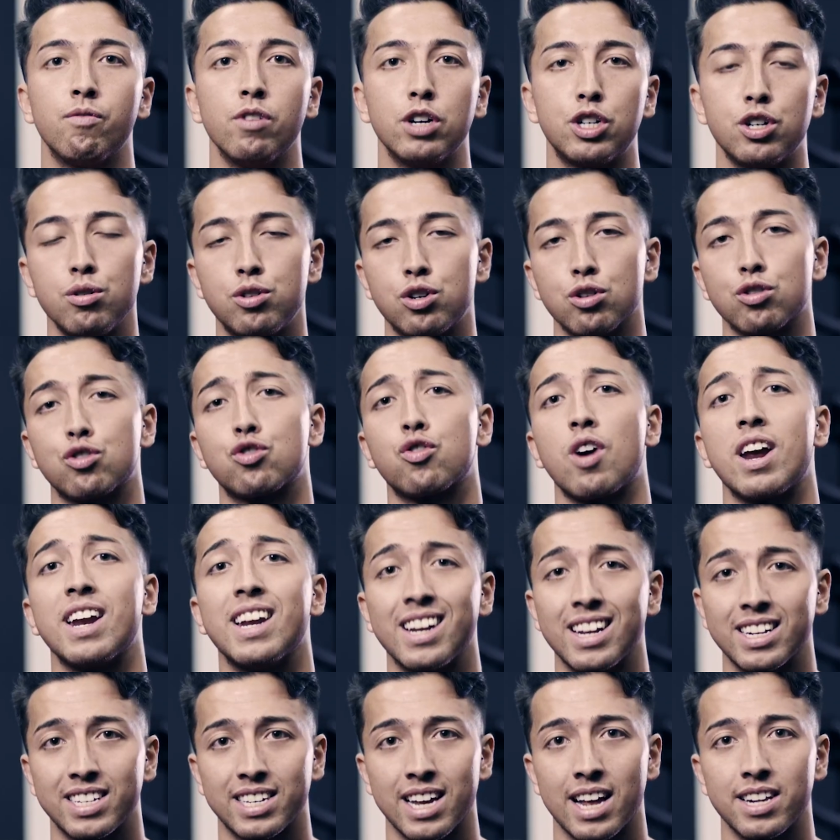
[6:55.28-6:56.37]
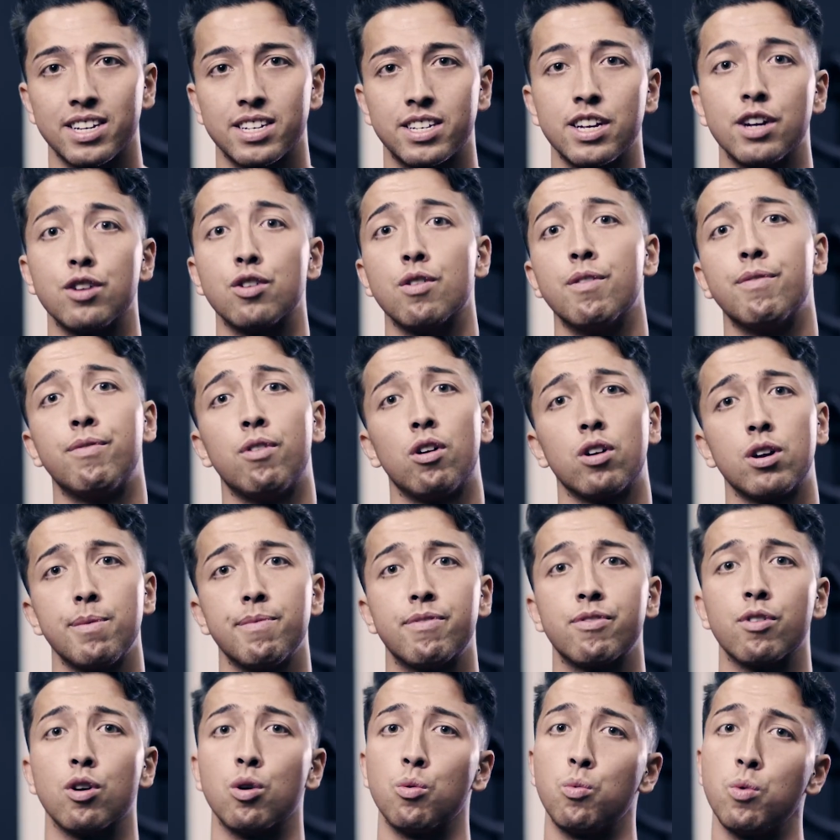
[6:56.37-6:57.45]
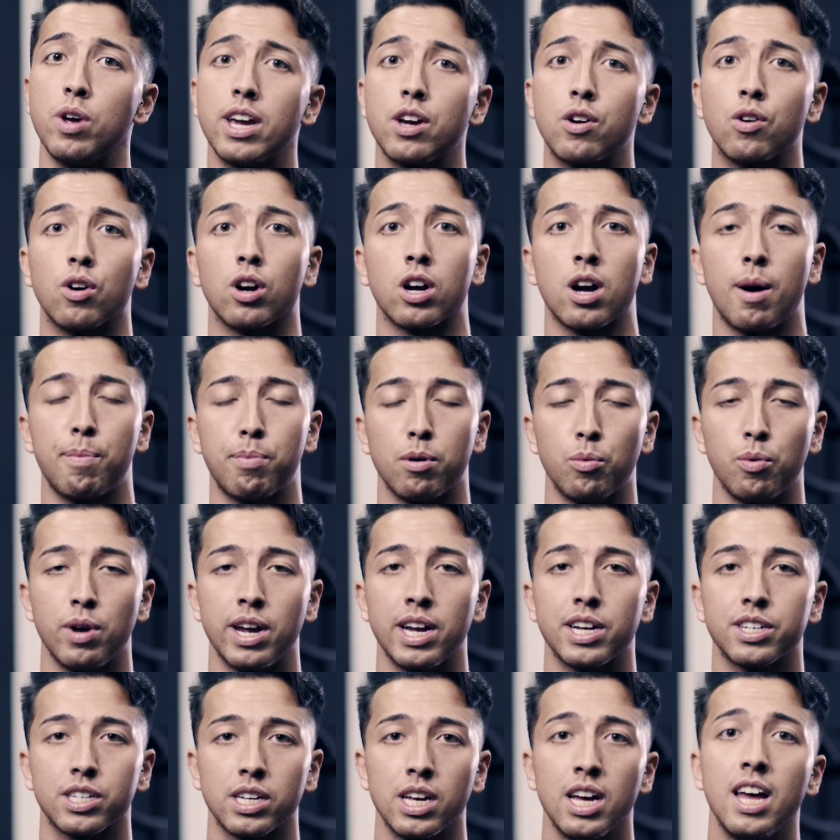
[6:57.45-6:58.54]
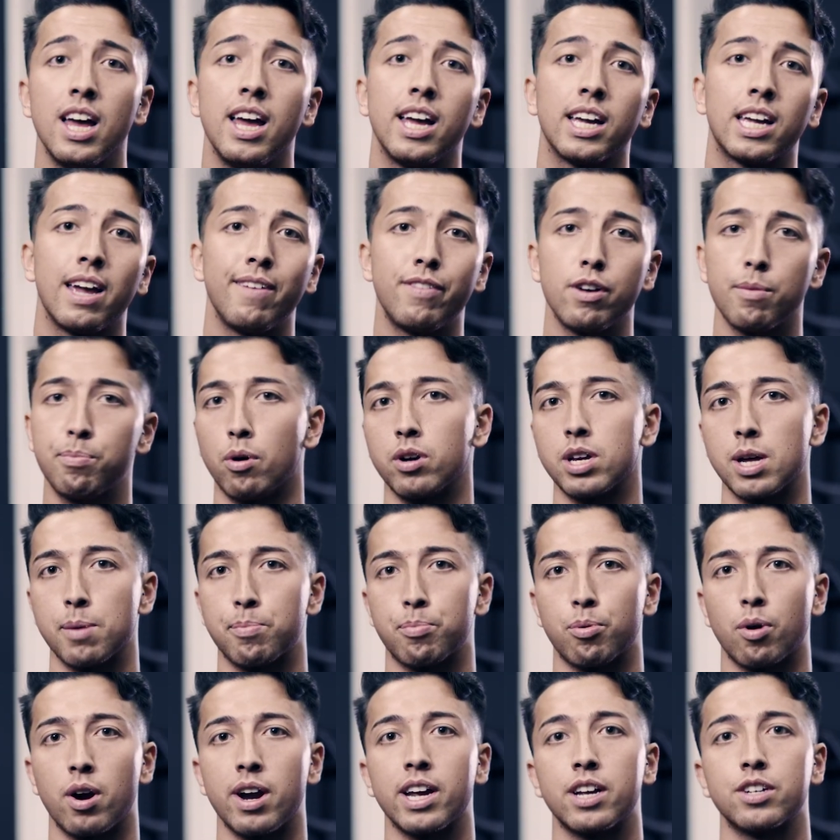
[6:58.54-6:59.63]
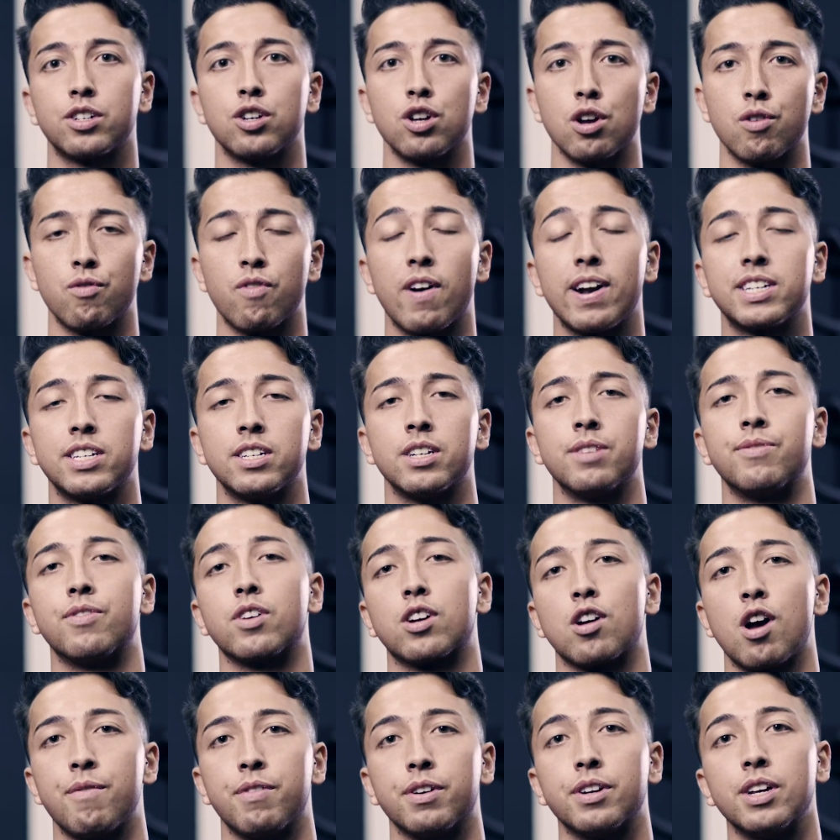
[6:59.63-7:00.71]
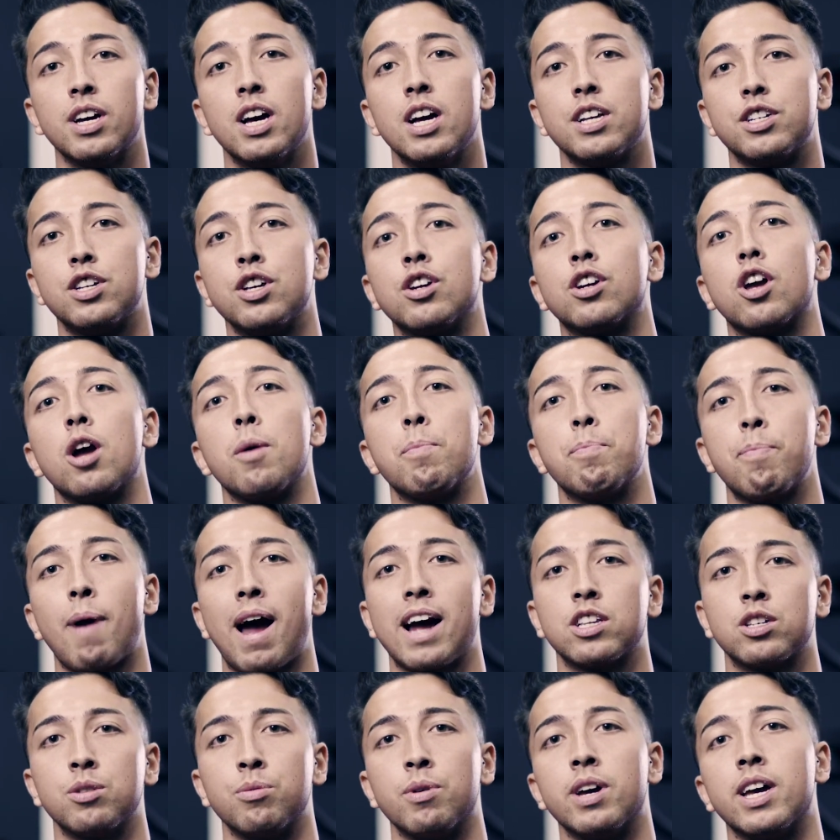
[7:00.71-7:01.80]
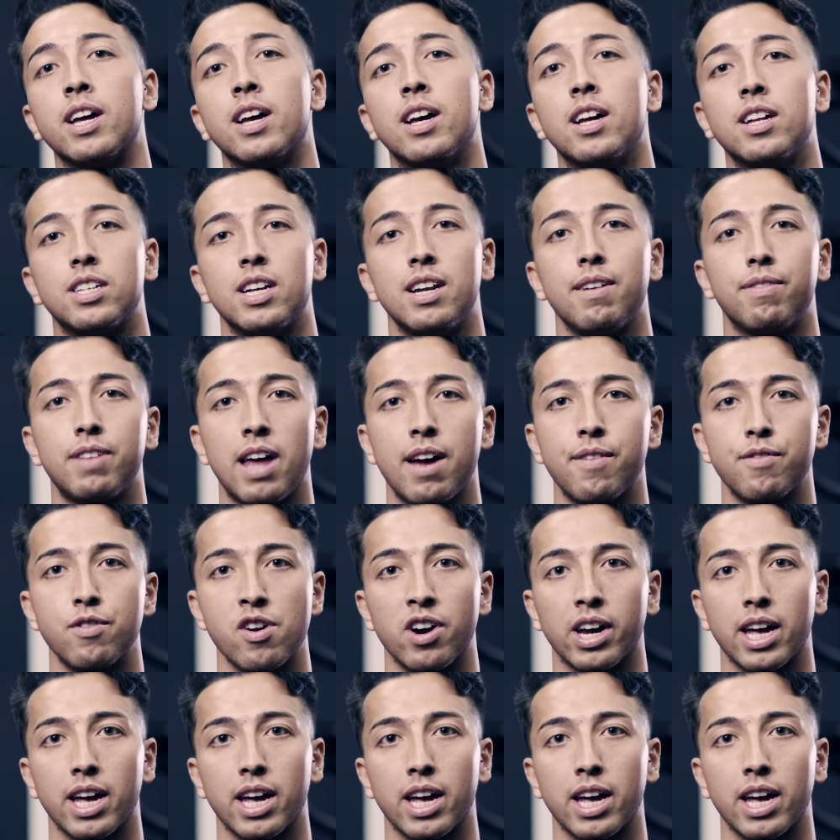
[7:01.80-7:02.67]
reduce your training intensity and your volume for a week or a couple of weeks, give your body a break so you're rested and recovered so you can go back to it to lift heavier